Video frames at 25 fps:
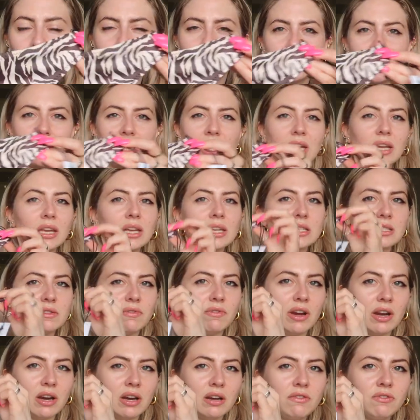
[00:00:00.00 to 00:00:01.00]
which I think is
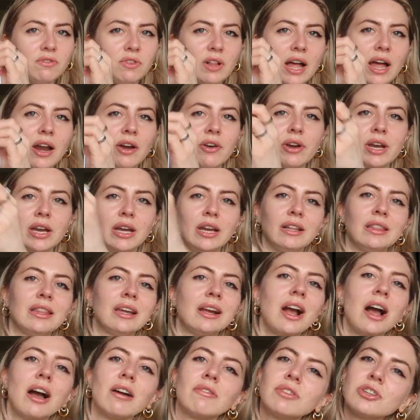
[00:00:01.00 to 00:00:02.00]
very flattering. The
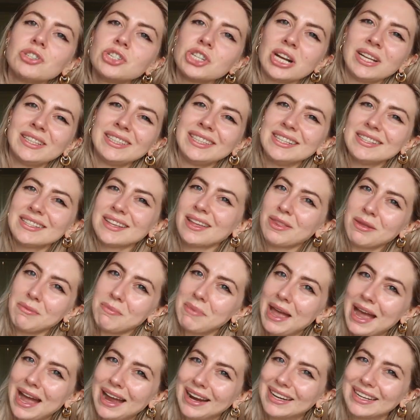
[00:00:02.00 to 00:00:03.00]
coverage on these on the
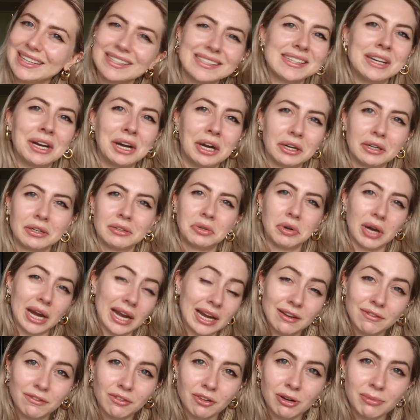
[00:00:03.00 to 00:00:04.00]
back is not
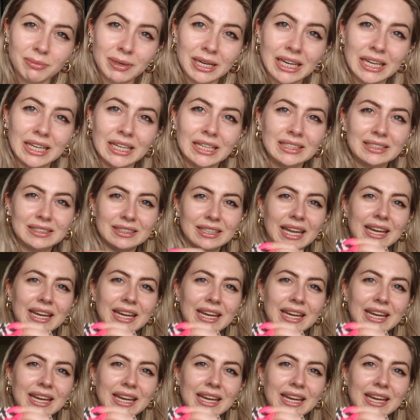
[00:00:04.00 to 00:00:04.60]
great for me.